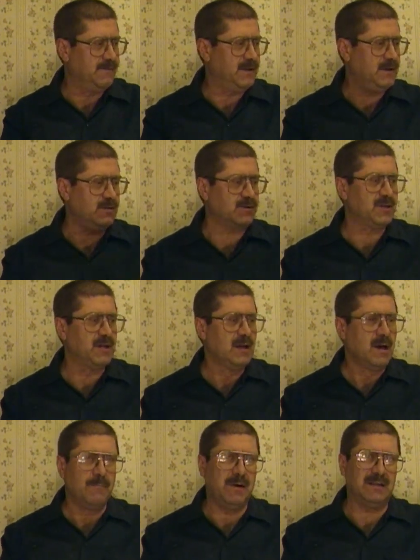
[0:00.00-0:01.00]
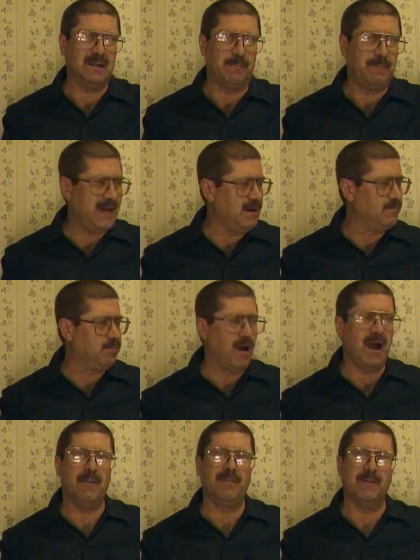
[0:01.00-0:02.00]
of use, but the big
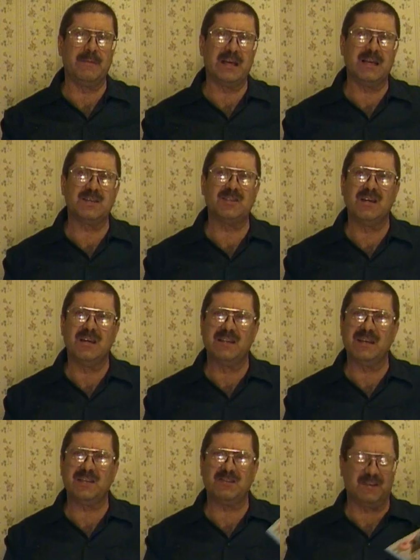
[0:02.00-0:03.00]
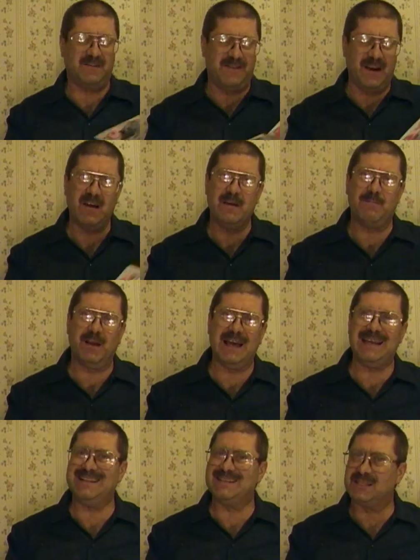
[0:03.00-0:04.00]
problem is this was very
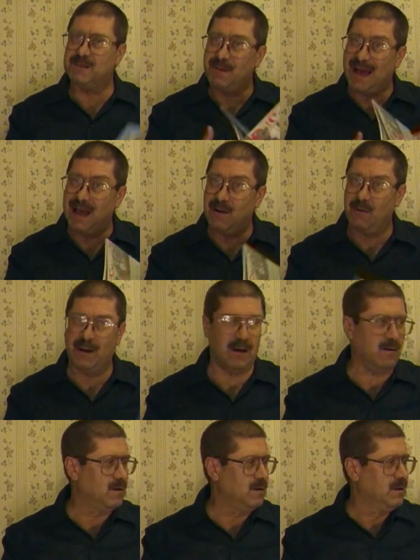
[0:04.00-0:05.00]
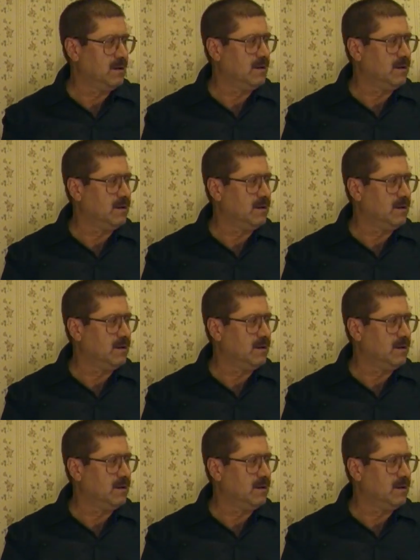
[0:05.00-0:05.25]
blatant spyware.